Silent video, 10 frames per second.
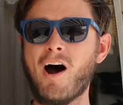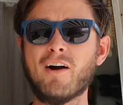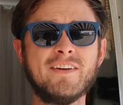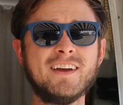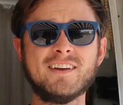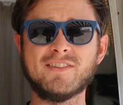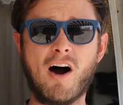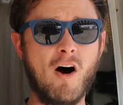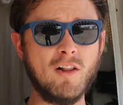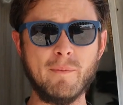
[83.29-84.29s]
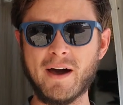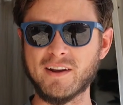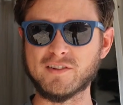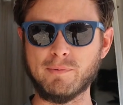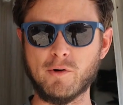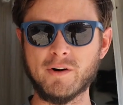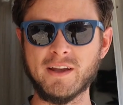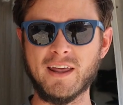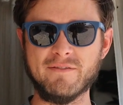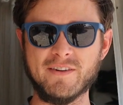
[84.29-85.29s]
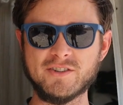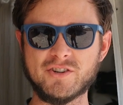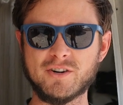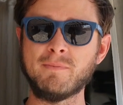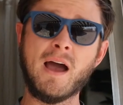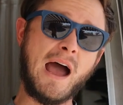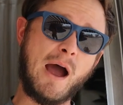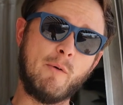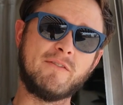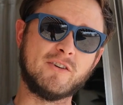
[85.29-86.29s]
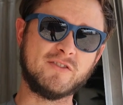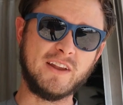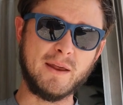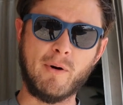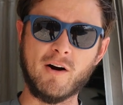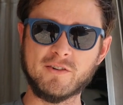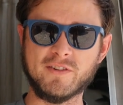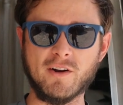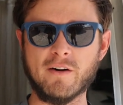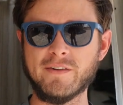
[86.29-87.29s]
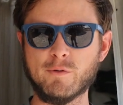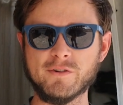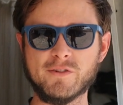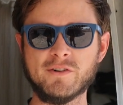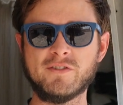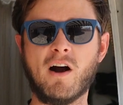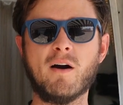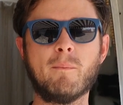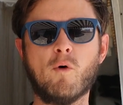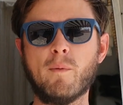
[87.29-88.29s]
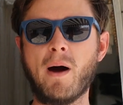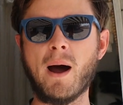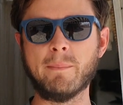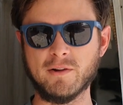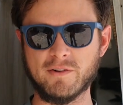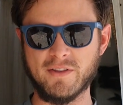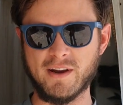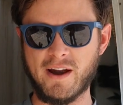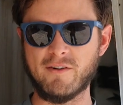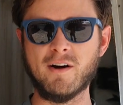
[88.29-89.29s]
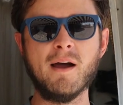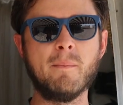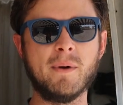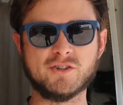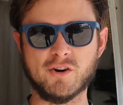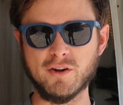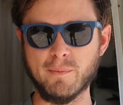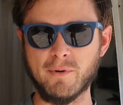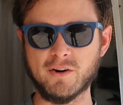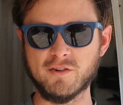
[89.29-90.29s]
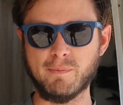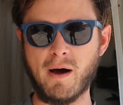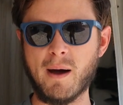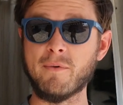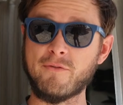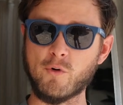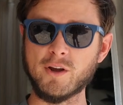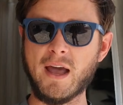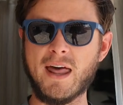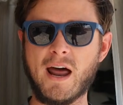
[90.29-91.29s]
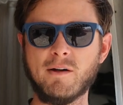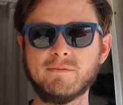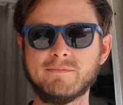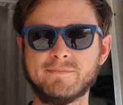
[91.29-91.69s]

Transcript: RVing is all about exploring and adventure. However, state parks and RV resorts are more popular than ever. Make sure you book your spot before you head out.